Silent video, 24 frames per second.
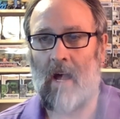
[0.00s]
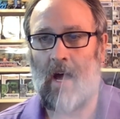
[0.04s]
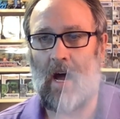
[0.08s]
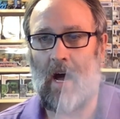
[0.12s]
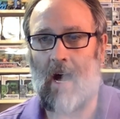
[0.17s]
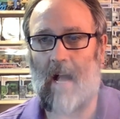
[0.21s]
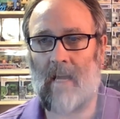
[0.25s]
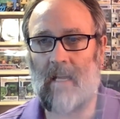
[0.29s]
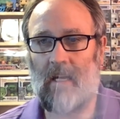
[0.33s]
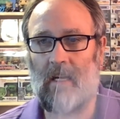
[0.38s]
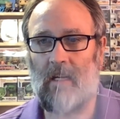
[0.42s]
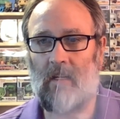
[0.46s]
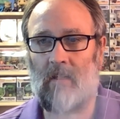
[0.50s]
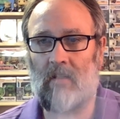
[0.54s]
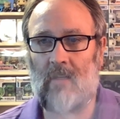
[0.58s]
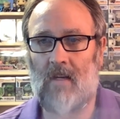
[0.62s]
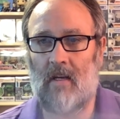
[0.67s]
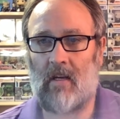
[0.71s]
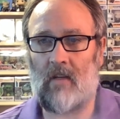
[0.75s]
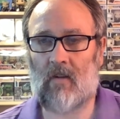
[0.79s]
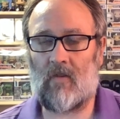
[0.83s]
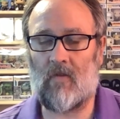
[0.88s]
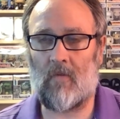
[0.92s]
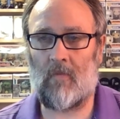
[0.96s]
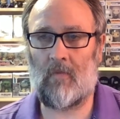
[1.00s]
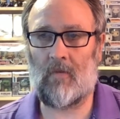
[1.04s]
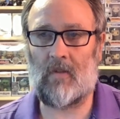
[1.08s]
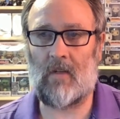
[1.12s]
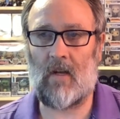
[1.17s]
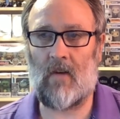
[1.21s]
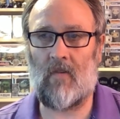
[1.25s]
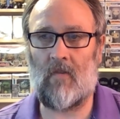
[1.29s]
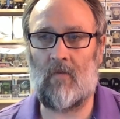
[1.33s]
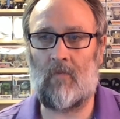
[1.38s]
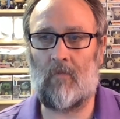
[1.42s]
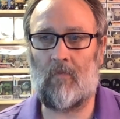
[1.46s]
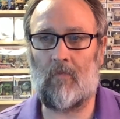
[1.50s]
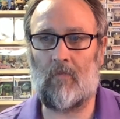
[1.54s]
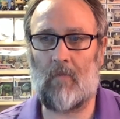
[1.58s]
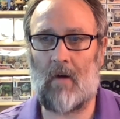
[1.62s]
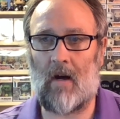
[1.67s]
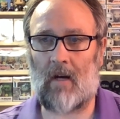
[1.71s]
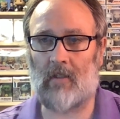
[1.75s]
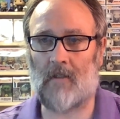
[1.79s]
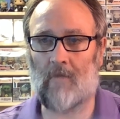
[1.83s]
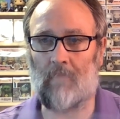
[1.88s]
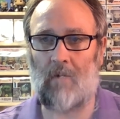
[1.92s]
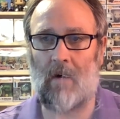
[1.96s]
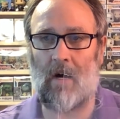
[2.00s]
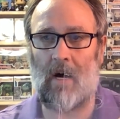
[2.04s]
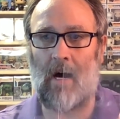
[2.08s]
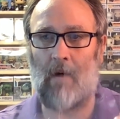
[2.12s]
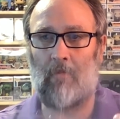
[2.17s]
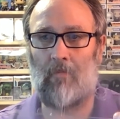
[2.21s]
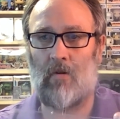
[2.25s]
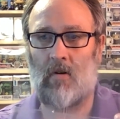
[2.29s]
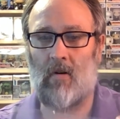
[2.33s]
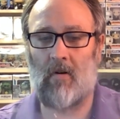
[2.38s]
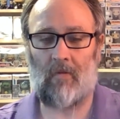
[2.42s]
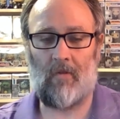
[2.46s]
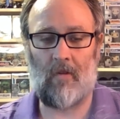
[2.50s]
I get these from $7 a pop.